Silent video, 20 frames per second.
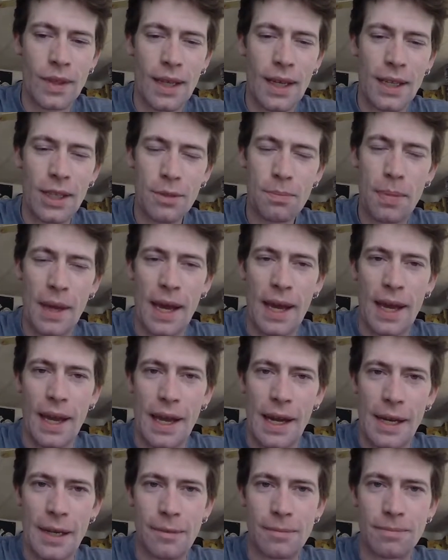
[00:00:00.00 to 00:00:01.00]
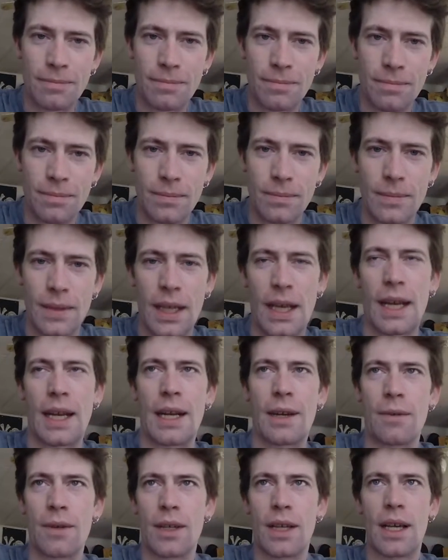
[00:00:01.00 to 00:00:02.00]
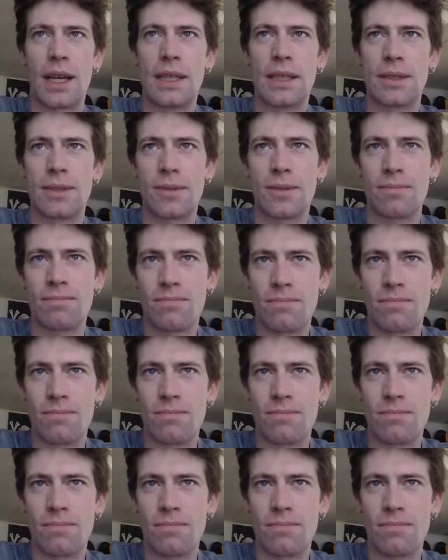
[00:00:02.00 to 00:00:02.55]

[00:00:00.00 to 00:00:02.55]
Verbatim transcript: I look back at it and I realized